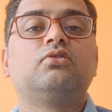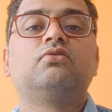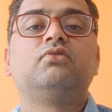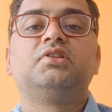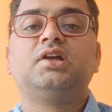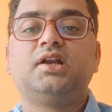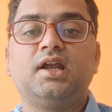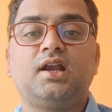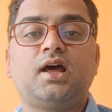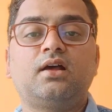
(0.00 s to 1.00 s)
with the
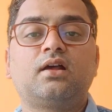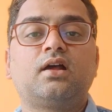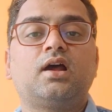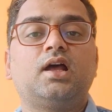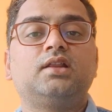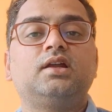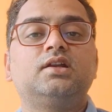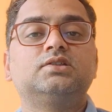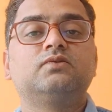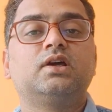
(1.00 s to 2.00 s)
data, and that
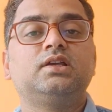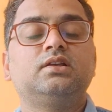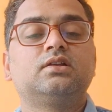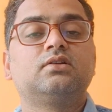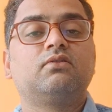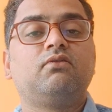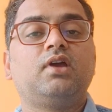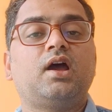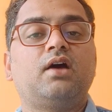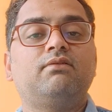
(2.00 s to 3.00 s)
is why we
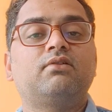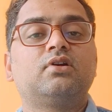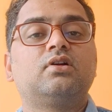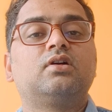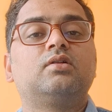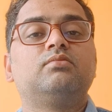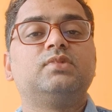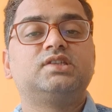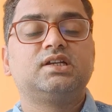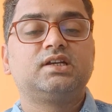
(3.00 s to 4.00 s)
have
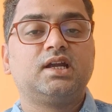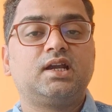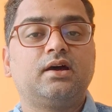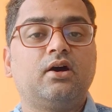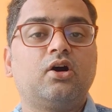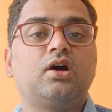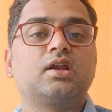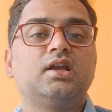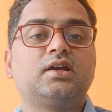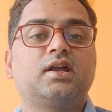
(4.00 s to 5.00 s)
missing data or
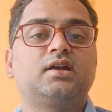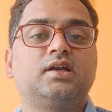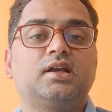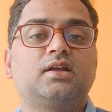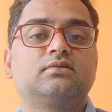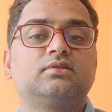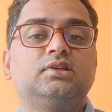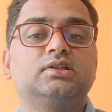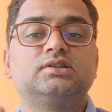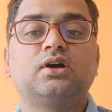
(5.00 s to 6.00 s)
incorrect data.
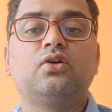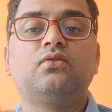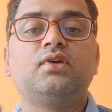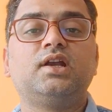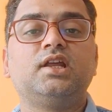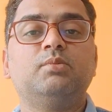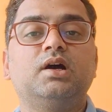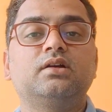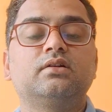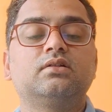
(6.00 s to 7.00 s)
This is how we
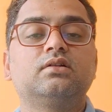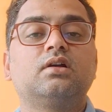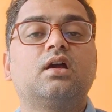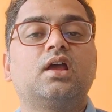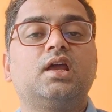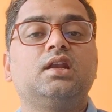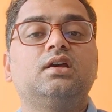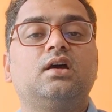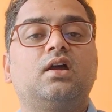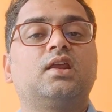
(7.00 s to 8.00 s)
debug
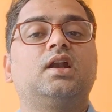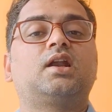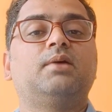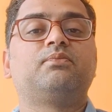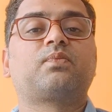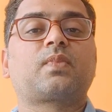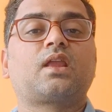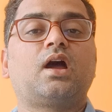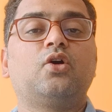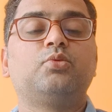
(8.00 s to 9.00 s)
in real time.
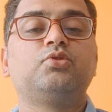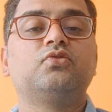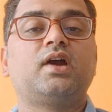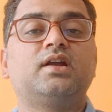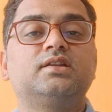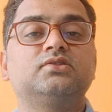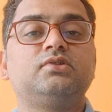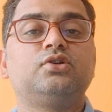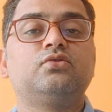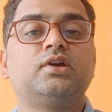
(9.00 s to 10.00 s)
I hope you find this
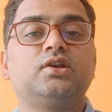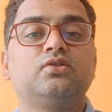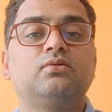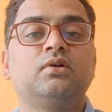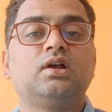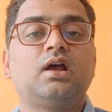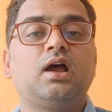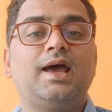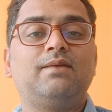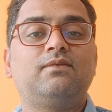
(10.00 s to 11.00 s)
video very
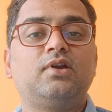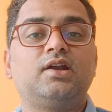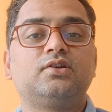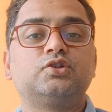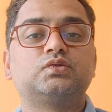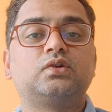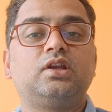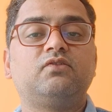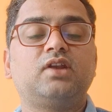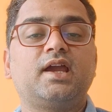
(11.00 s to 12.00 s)
helpful and useful.
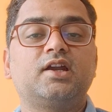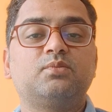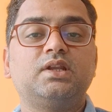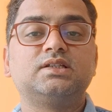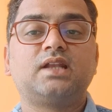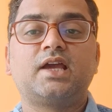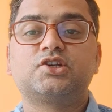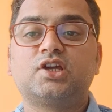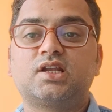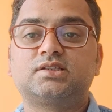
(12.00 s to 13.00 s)
If you like it, please like,
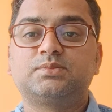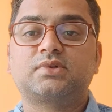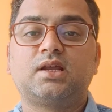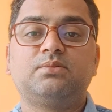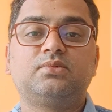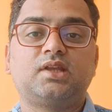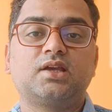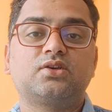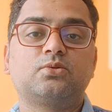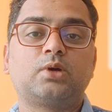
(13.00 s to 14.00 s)
share and subscribe. Thank you.